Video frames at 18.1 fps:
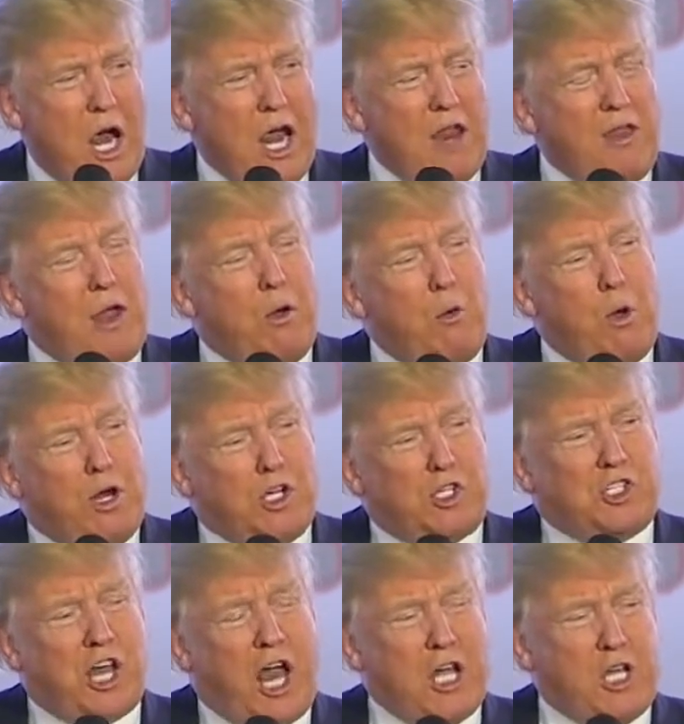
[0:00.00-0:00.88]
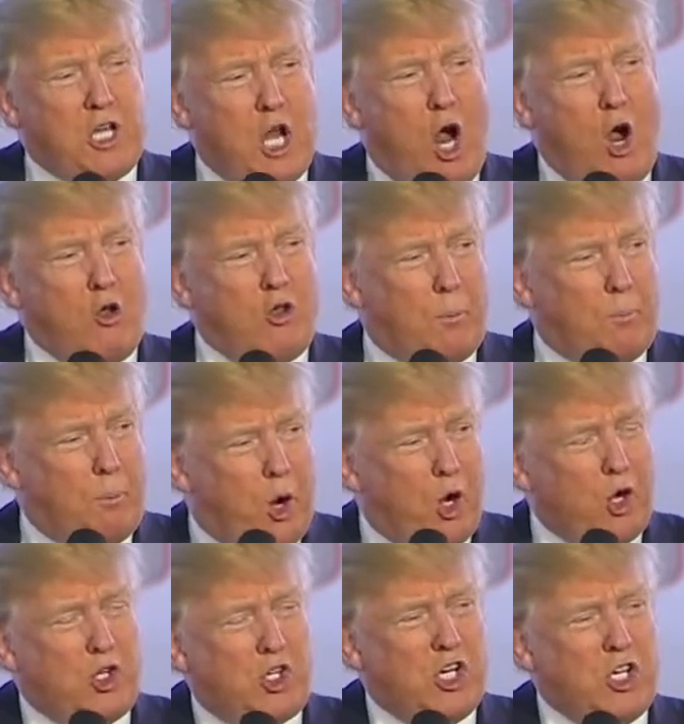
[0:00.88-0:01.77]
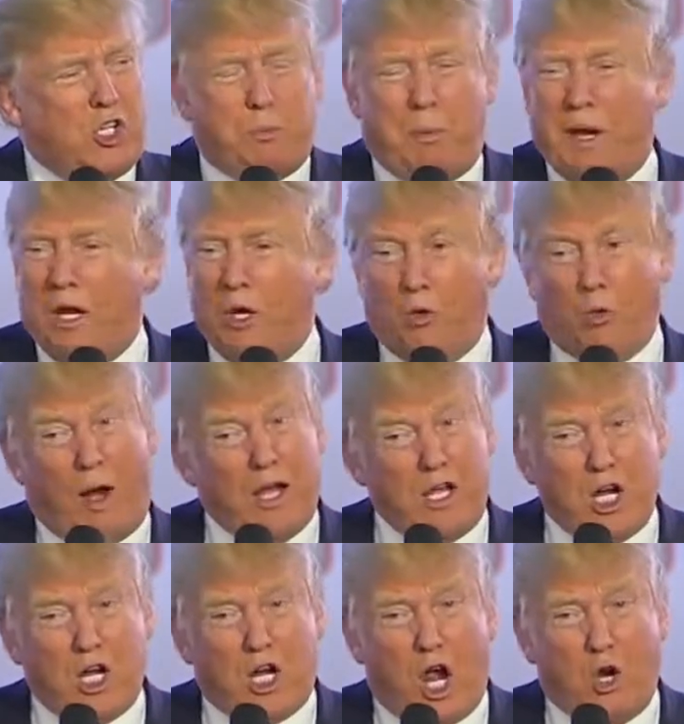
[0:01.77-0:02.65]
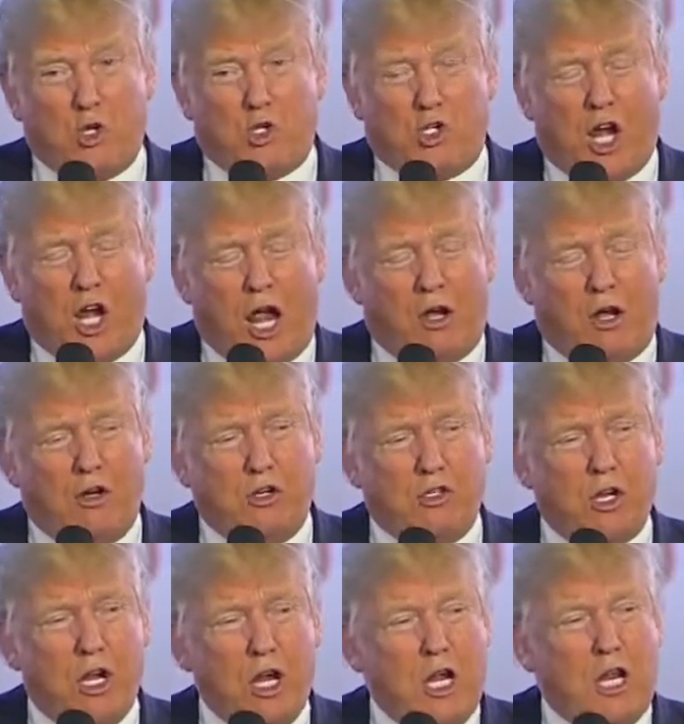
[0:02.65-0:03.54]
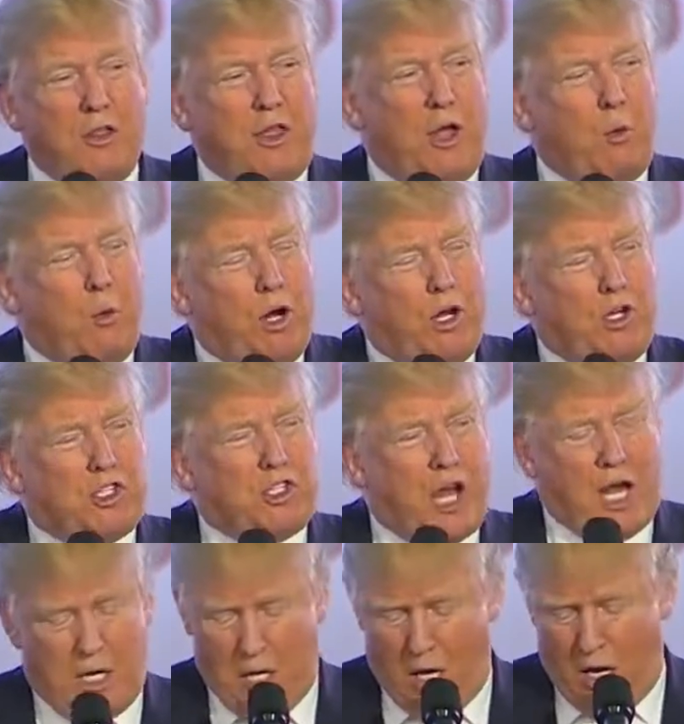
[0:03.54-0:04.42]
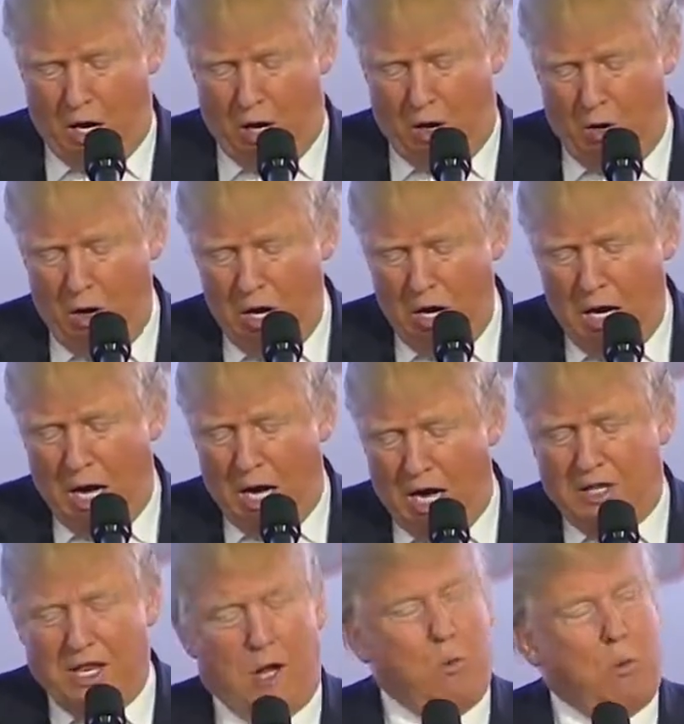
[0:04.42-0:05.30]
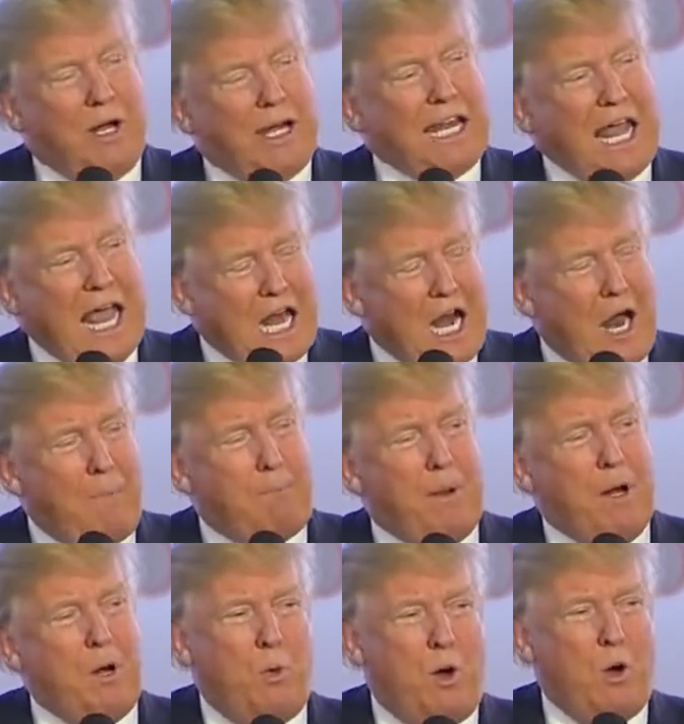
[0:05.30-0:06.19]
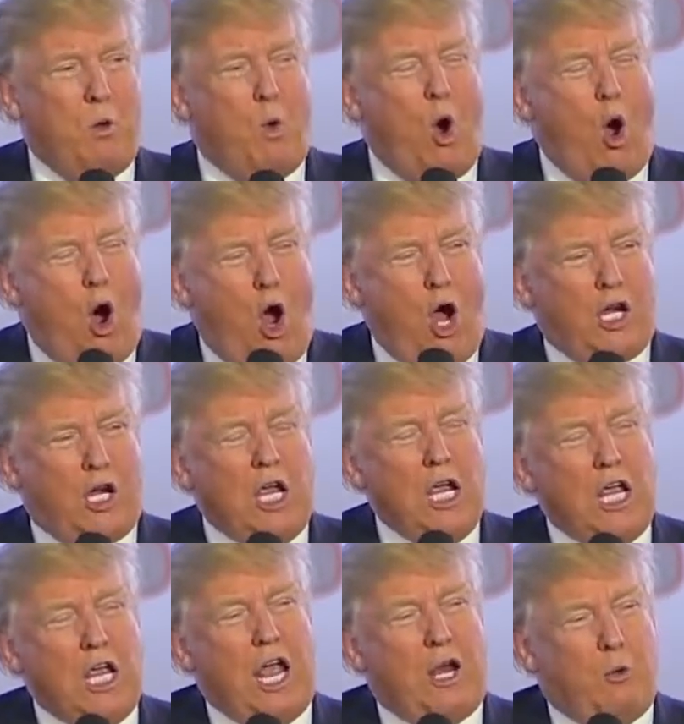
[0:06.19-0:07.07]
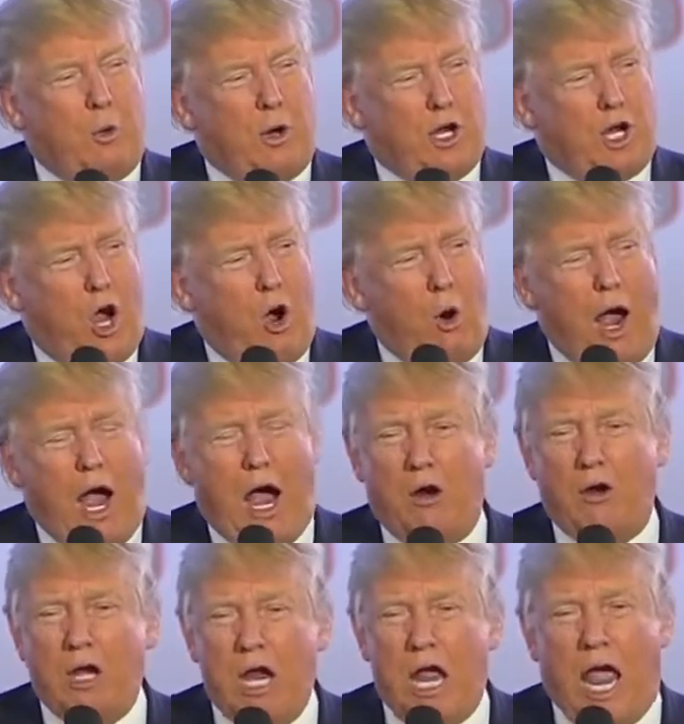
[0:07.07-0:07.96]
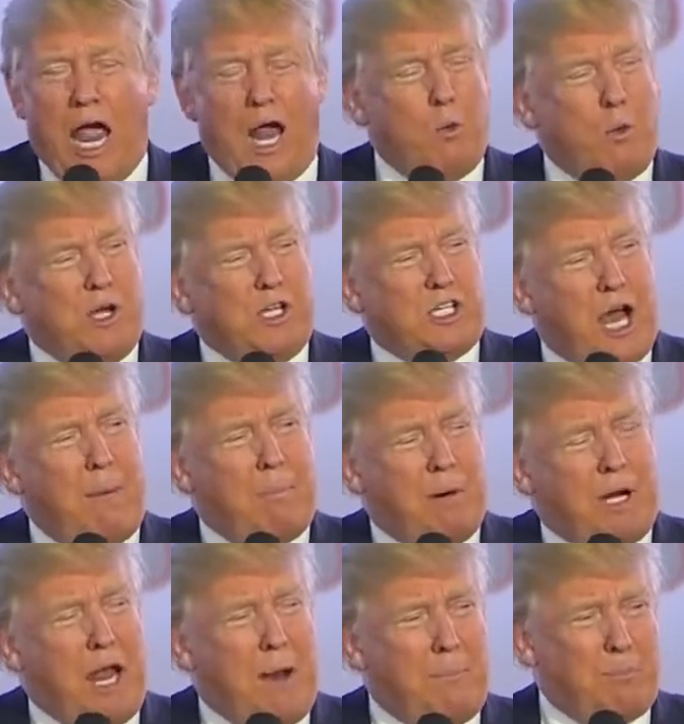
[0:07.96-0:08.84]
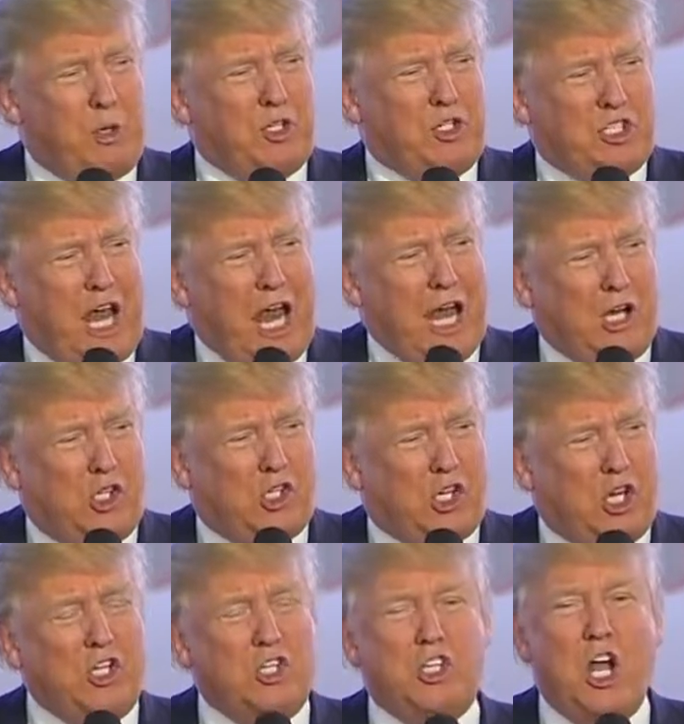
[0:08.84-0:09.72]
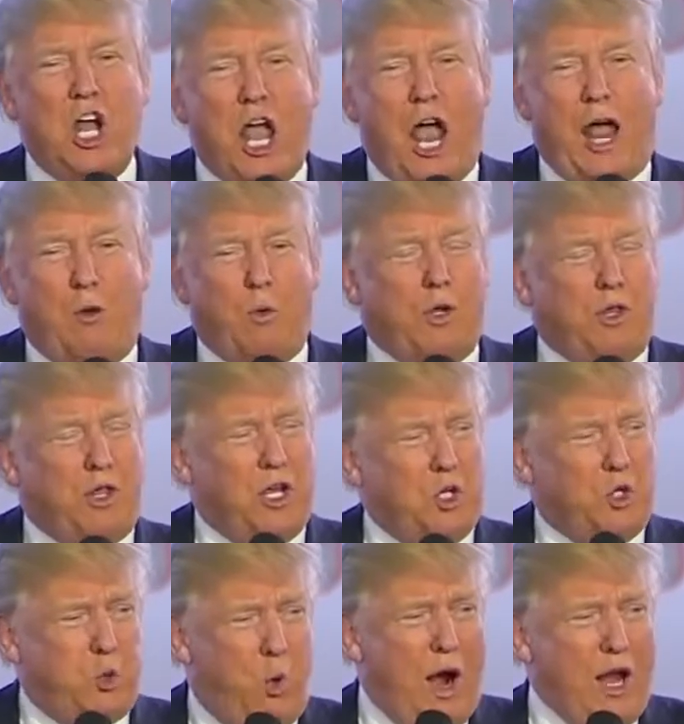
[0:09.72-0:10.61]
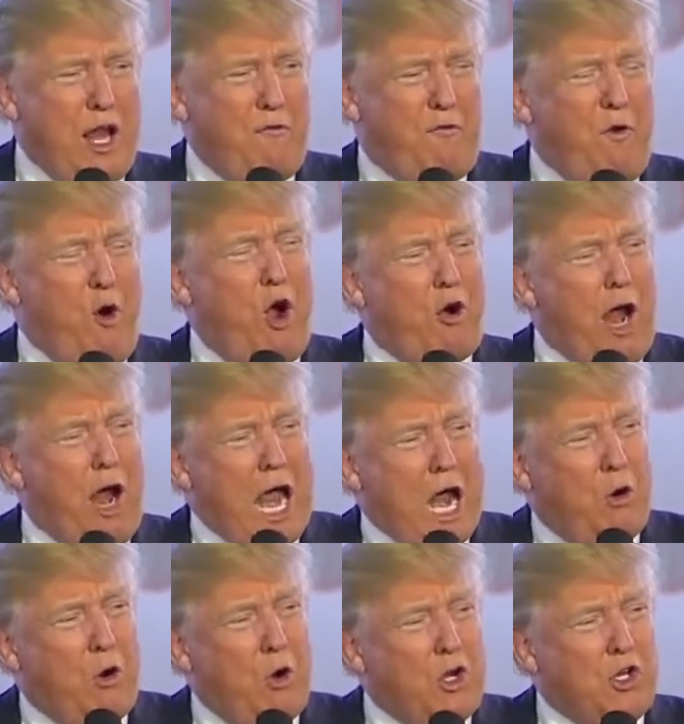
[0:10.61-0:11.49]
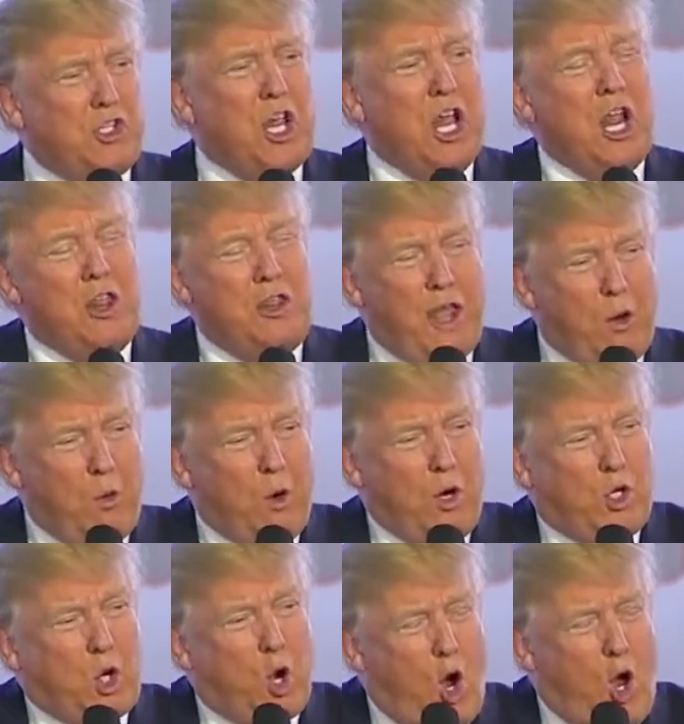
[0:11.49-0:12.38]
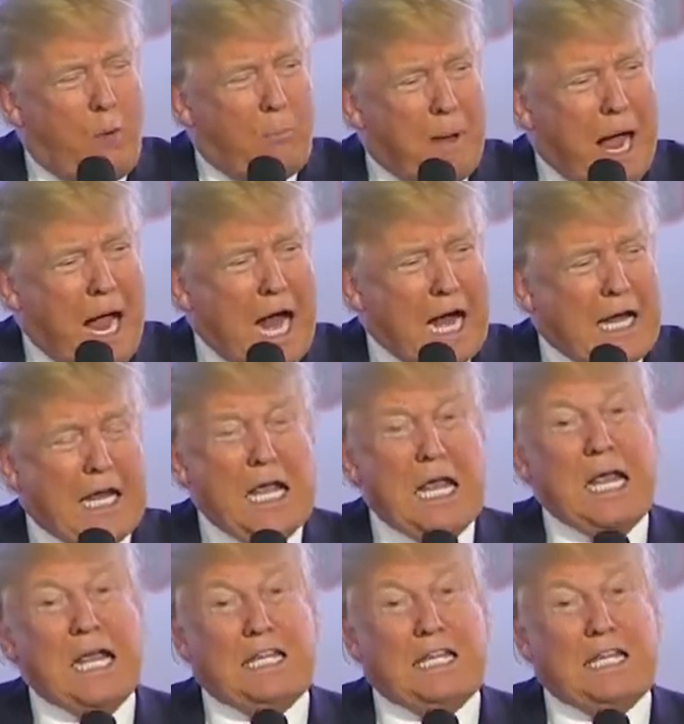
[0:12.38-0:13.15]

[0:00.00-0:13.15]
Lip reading: And they would have said no, the Persians being great negotiators, they would have said no. And then we get up and we walk and we go out and we double up the sanctions. And within 24 hours, they would call back.